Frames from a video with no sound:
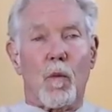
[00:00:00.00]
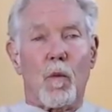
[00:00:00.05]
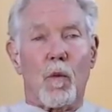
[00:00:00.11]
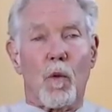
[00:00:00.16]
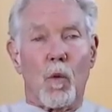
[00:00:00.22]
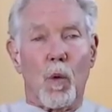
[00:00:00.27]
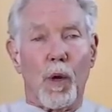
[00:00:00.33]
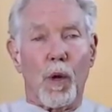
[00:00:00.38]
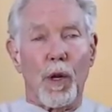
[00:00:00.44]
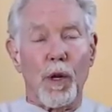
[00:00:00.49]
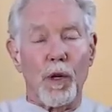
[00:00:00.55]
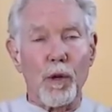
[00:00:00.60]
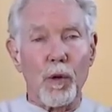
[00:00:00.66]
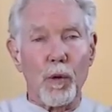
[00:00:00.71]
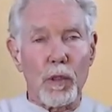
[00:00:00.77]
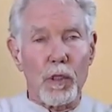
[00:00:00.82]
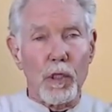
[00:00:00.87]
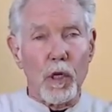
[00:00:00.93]
We're going to
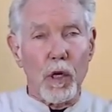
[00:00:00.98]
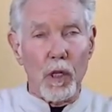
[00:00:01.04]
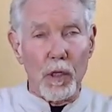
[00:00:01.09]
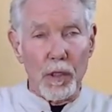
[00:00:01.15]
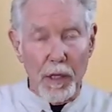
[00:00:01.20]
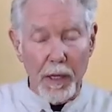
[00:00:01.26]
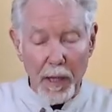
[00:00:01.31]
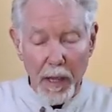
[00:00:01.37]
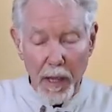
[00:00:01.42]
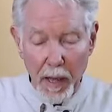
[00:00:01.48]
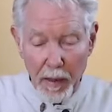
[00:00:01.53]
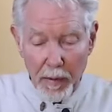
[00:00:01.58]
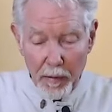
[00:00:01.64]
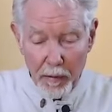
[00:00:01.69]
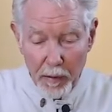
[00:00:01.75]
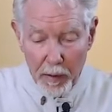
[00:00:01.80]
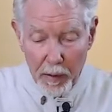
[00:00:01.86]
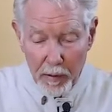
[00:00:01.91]
do what's called
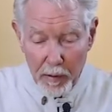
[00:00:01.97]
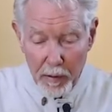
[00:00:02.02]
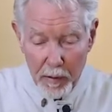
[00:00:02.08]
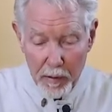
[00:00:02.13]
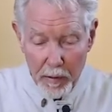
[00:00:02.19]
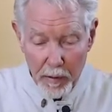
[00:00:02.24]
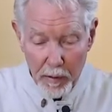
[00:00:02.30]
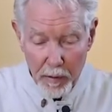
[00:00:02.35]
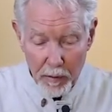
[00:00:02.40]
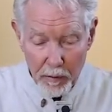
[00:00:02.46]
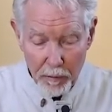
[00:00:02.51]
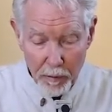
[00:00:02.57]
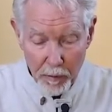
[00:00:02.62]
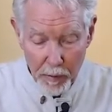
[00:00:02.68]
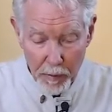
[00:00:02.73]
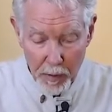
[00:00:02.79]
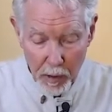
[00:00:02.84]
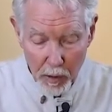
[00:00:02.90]
gathering
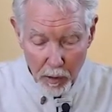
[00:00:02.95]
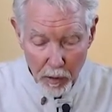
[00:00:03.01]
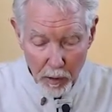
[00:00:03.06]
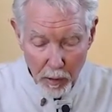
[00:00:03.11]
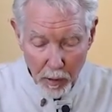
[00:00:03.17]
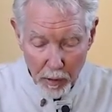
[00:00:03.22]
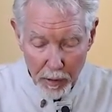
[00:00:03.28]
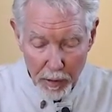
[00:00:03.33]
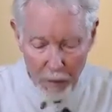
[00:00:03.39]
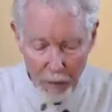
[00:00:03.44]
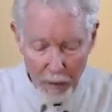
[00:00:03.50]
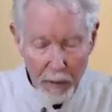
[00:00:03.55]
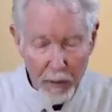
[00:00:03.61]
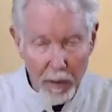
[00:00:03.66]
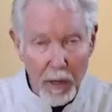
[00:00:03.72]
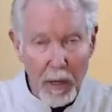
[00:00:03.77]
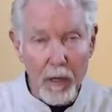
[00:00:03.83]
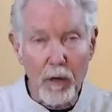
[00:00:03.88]
from the earth.
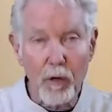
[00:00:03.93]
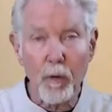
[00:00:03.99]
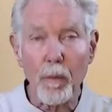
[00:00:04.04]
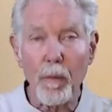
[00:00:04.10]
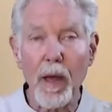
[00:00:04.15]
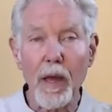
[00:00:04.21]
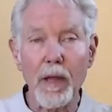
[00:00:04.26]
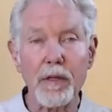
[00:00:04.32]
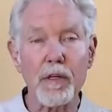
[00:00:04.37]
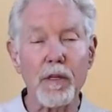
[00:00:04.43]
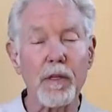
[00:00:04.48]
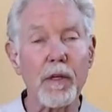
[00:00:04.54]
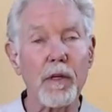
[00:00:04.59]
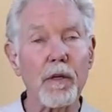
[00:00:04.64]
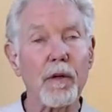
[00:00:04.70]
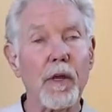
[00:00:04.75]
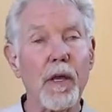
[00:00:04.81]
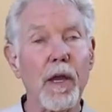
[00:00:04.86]
And you imagine
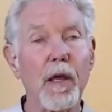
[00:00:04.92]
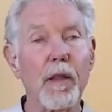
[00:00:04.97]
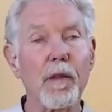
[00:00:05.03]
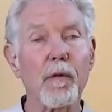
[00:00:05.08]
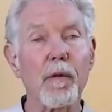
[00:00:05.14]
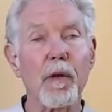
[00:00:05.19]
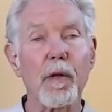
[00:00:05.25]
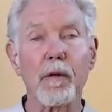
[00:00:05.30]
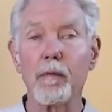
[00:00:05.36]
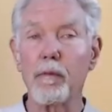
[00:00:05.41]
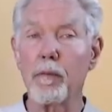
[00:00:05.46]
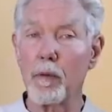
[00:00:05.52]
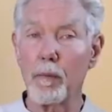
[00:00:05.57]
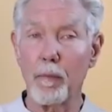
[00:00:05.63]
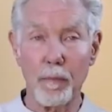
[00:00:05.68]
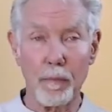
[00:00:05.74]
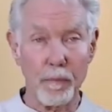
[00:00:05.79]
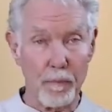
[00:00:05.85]
that you're gathering
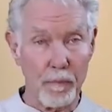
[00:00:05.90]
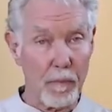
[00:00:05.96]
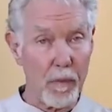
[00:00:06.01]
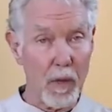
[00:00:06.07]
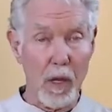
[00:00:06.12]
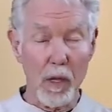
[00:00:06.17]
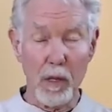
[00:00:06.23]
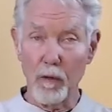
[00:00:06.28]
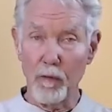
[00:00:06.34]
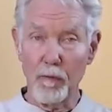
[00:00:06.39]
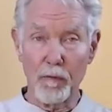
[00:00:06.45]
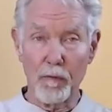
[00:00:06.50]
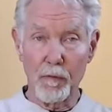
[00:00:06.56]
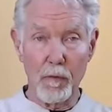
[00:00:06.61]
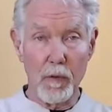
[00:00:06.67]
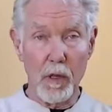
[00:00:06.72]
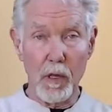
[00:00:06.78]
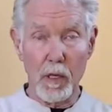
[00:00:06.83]

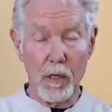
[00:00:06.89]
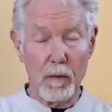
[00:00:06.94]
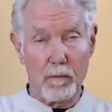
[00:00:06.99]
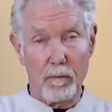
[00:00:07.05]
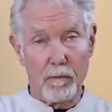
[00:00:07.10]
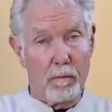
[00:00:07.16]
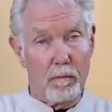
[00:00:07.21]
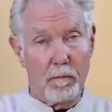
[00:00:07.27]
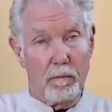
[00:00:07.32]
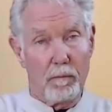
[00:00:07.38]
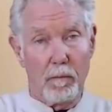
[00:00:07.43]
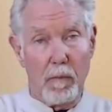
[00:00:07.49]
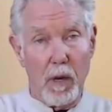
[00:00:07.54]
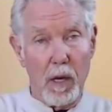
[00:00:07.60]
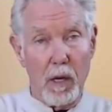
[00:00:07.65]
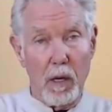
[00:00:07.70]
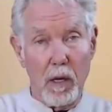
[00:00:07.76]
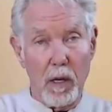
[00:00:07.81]
the
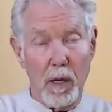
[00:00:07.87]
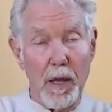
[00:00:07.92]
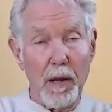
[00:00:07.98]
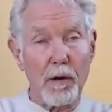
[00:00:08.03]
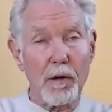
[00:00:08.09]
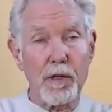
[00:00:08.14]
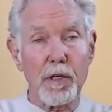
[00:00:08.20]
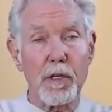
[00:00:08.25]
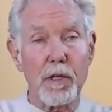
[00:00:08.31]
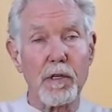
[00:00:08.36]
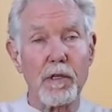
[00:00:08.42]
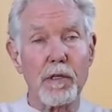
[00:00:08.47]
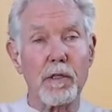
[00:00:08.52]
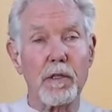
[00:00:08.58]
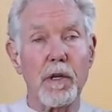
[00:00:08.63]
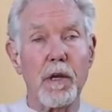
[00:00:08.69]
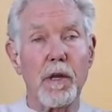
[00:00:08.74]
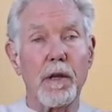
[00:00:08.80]

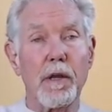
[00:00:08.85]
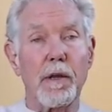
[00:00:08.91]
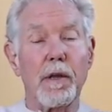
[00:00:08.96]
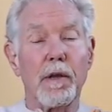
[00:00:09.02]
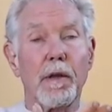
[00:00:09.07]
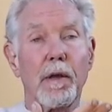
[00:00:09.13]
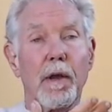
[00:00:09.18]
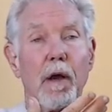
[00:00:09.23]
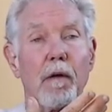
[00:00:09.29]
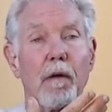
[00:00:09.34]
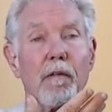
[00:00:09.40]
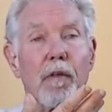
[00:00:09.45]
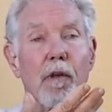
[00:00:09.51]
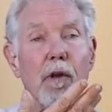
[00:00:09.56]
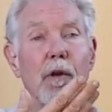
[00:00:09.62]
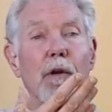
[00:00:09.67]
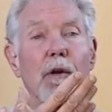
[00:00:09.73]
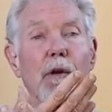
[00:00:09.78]
energies of
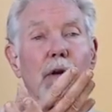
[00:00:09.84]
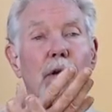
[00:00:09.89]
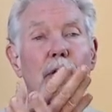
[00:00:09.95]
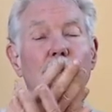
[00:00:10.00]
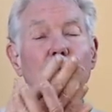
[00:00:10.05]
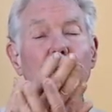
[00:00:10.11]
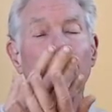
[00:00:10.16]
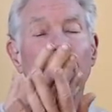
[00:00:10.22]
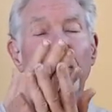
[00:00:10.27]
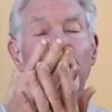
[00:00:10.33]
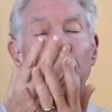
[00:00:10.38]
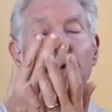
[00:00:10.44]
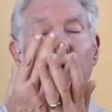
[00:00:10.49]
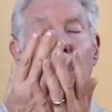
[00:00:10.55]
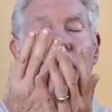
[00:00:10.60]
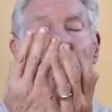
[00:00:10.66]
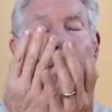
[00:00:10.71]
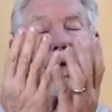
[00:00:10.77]
the earth
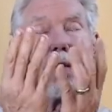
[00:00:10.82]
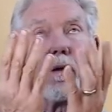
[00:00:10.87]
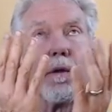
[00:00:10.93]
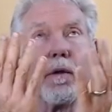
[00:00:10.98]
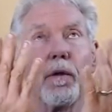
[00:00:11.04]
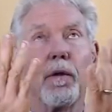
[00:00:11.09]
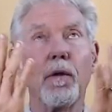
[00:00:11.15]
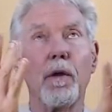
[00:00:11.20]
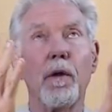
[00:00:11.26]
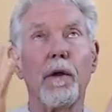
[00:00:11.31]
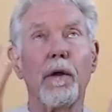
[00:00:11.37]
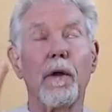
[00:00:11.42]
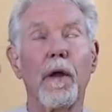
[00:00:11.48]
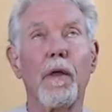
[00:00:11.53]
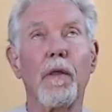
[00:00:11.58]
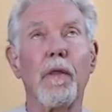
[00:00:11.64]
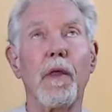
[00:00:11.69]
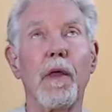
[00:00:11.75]

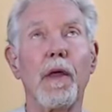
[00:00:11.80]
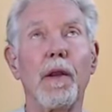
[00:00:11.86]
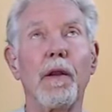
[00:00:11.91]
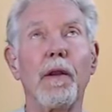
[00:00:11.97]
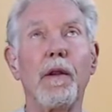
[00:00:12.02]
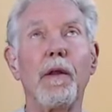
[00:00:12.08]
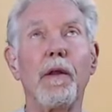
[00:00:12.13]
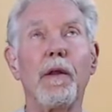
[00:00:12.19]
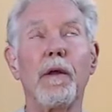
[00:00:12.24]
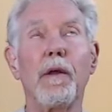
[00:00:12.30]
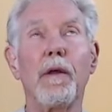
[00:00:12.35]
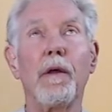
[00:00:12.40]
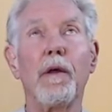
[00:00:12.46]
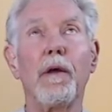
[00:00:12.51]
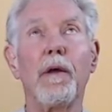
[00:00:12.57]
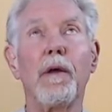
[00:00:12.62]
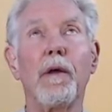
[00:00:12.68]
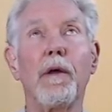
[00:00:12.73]
and then
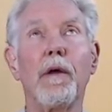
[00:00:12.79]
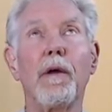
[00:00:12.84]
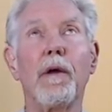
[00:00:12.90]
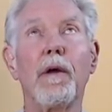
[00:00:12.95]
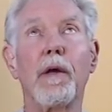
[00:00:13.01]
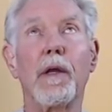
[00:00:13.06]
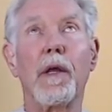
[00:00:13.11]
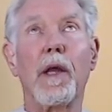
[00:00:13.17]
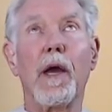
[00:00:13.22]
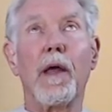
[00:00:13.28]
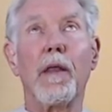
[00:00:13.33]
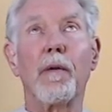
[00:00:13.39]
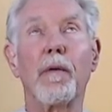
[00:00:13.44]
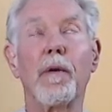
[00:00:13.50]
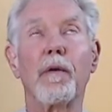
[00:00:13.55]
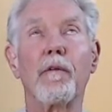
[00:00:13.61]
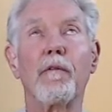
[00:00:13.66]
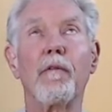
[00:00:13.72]

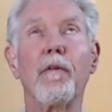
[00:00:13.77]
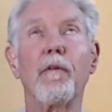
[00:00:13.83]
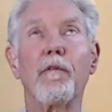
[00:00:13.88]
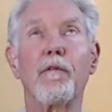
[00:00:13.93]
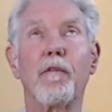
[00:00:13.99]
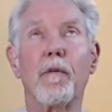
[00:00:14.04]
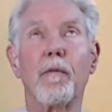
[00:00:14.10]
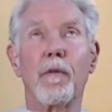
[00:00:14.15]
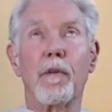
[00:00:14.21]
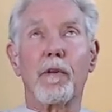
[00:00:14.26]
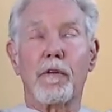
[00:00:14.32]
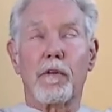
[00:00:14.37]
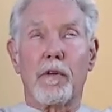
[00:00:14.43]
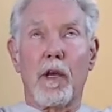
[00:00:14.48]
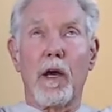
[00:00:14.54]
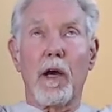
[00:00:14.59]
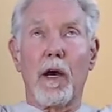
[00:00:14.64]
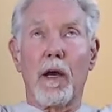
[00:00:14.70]
gathering from the
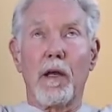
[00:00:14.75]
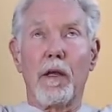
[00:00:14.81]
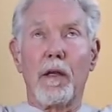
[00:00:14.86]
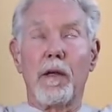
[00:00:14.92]
sky.